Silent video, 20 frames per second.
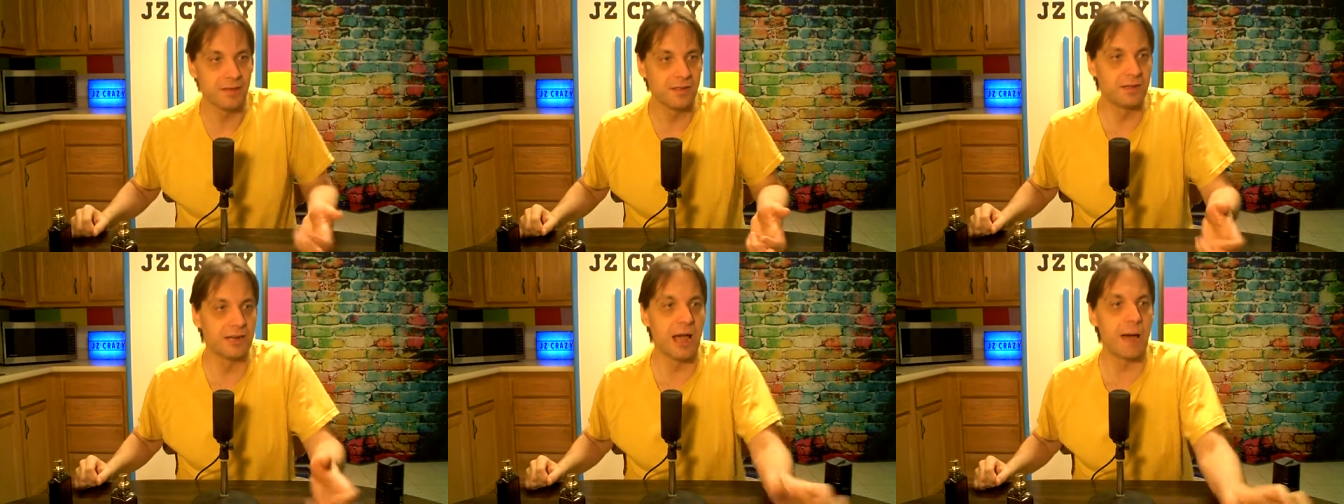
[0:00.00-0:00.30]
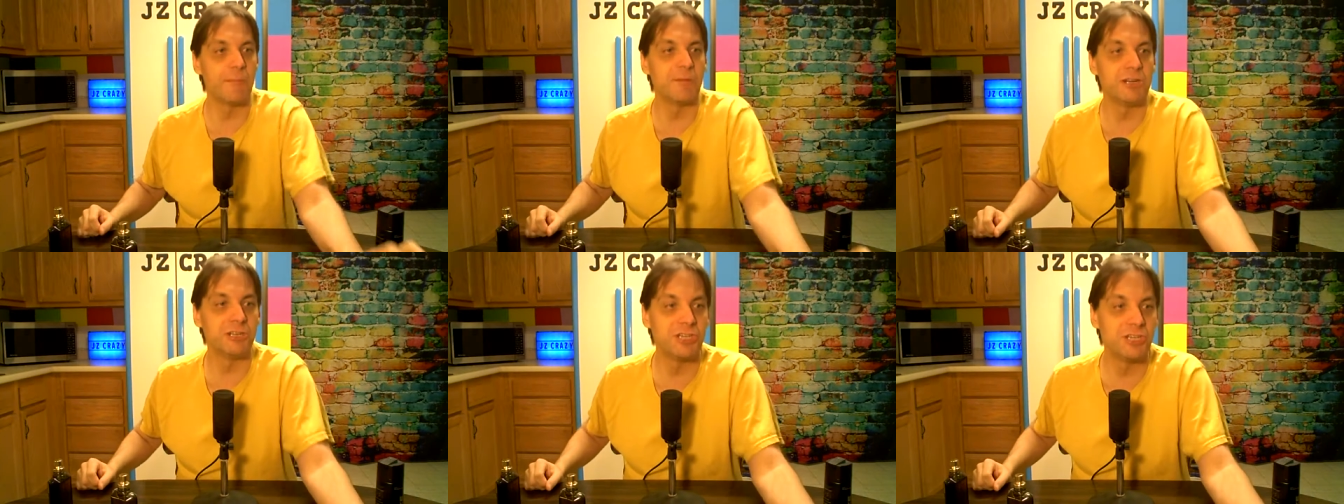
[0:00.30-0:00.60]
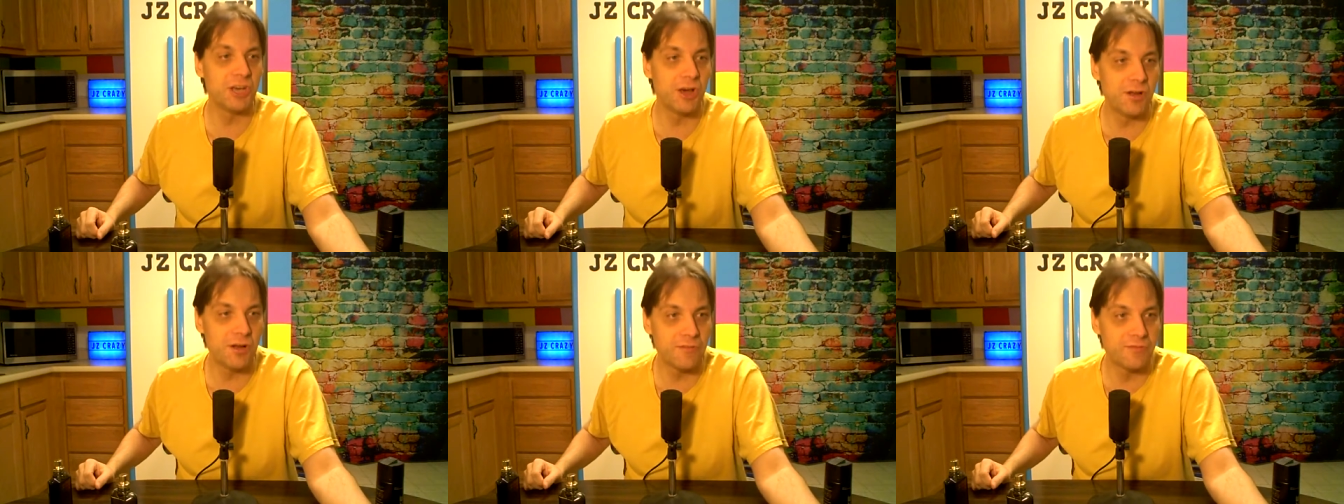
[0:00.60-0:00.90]
Look, I'm going to
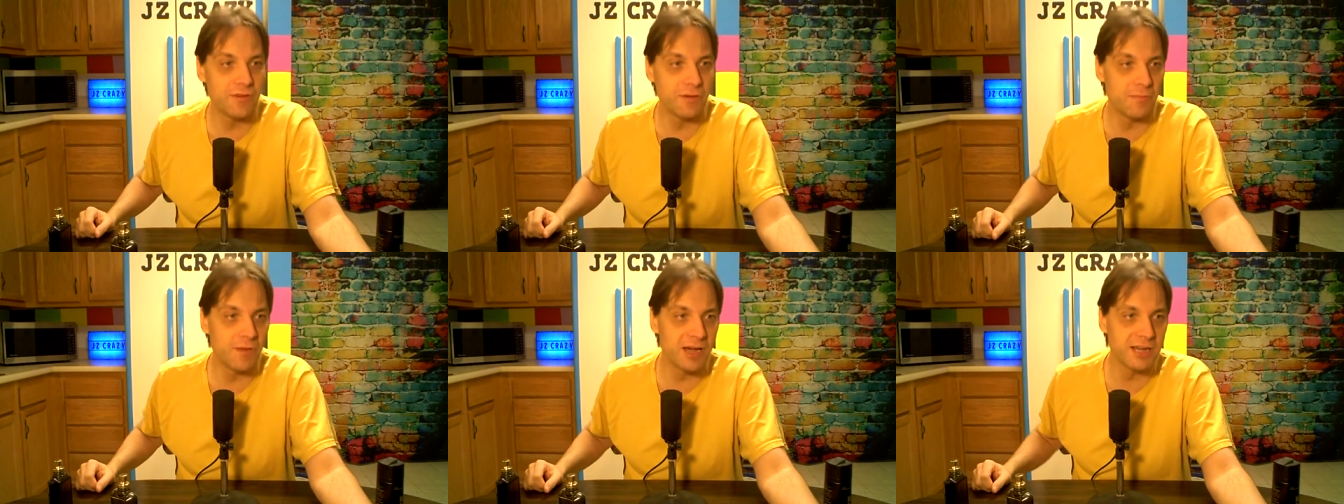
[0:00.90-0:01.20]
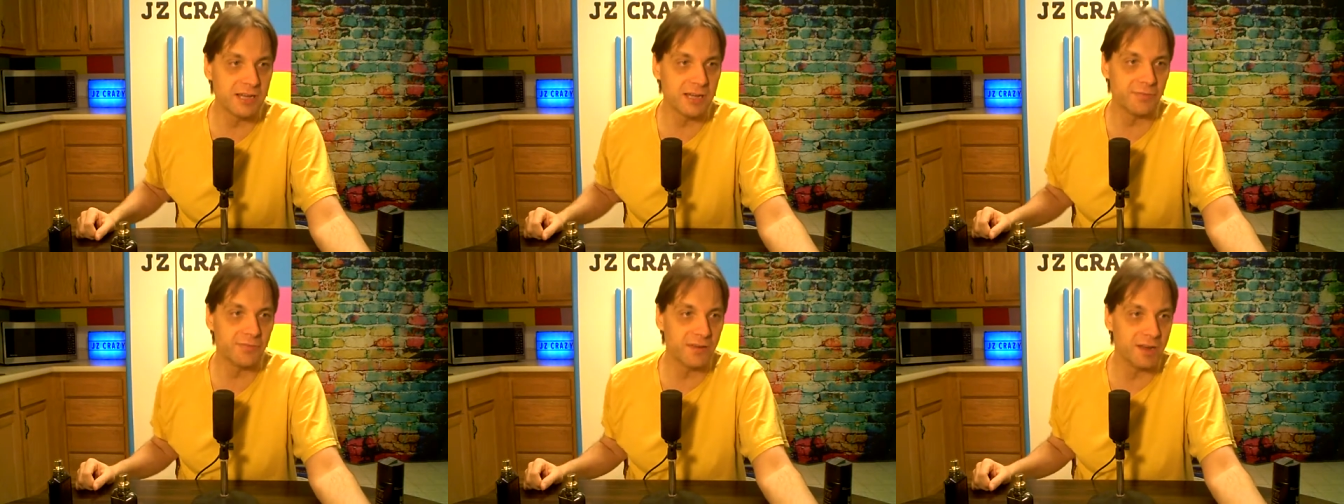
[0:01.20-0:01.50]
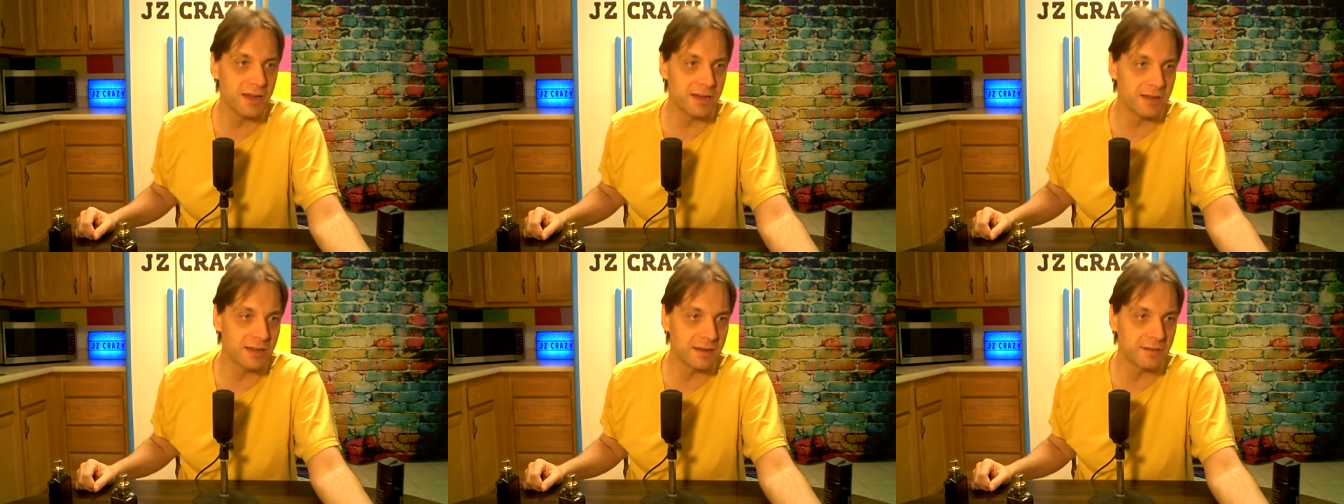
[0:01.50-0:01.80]
shut off your mic if you're
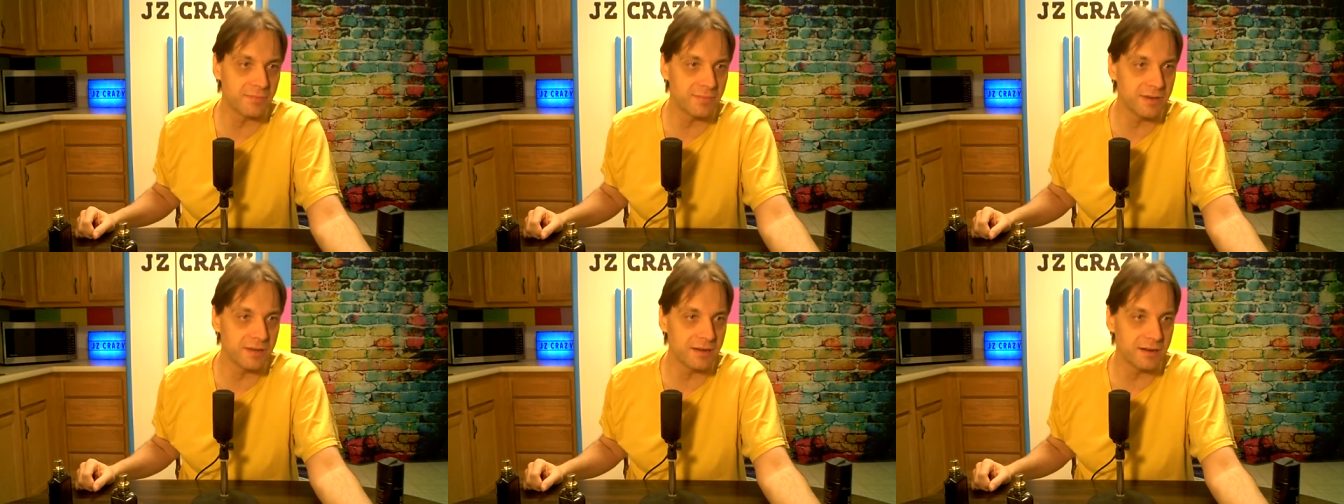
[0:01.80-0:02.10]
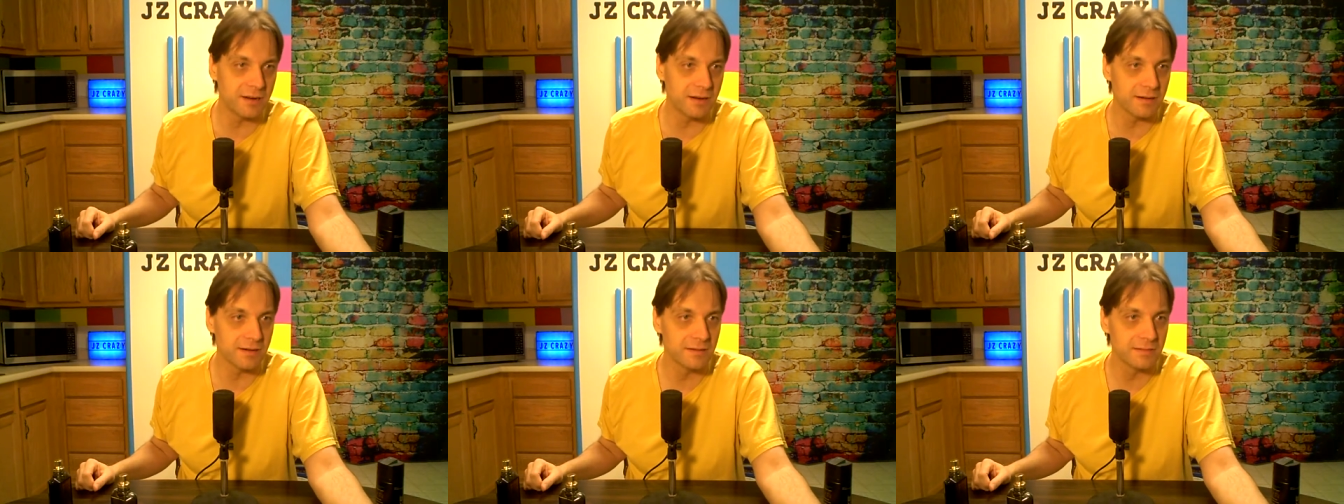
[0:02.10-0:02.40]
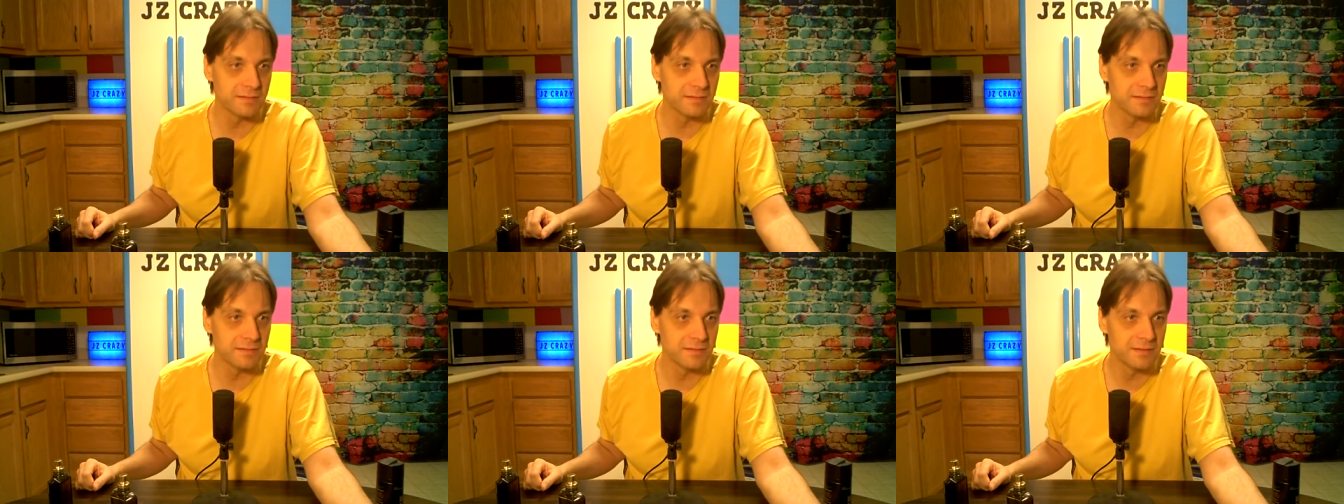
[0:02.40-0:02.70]
not going to be here.
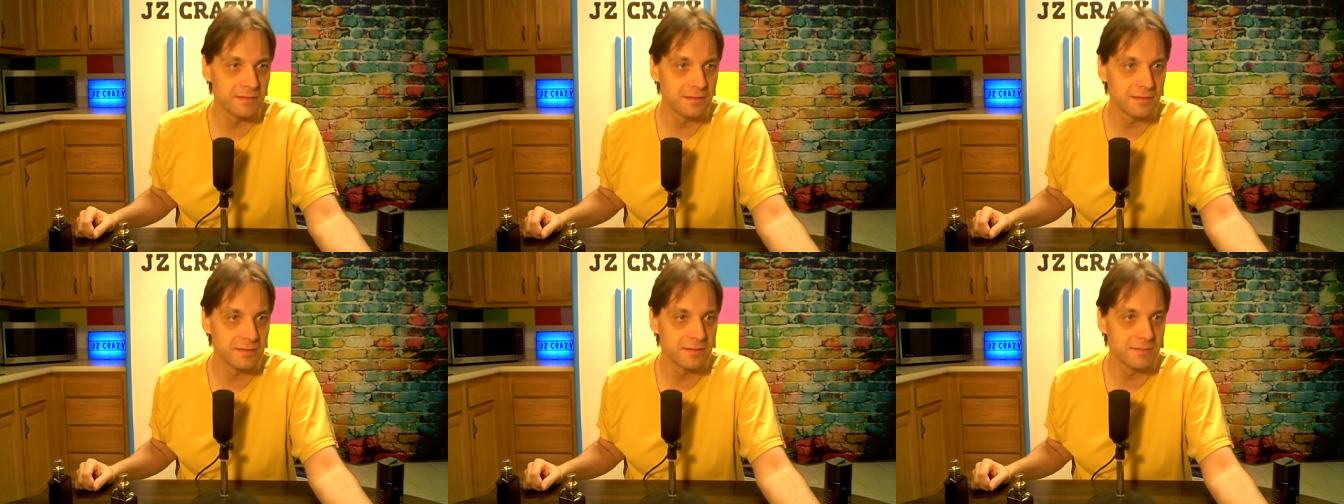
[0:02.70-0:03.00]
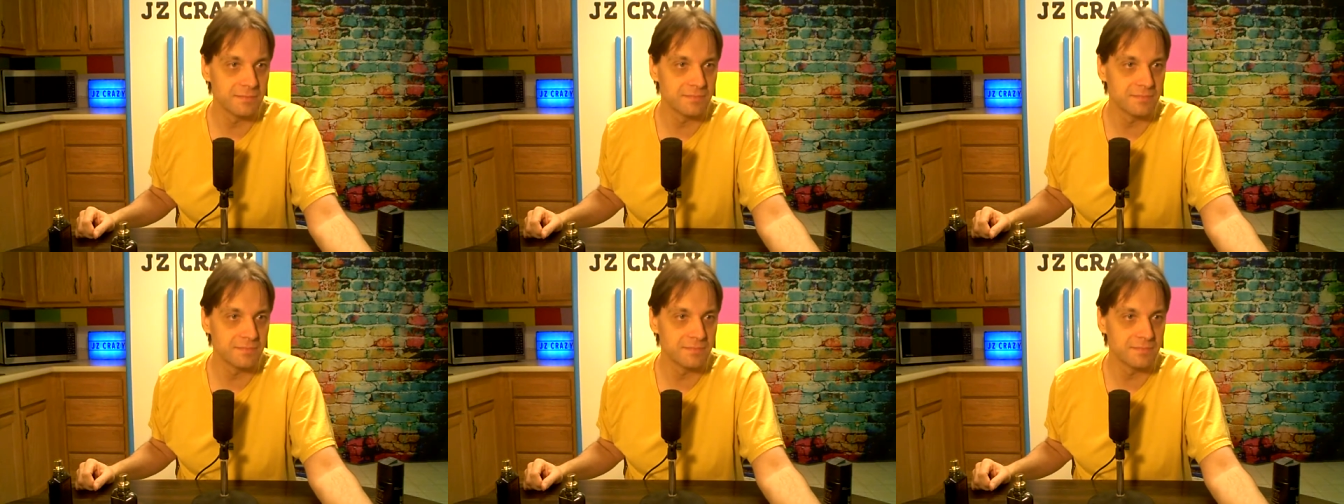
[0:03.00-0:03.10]
Feel free.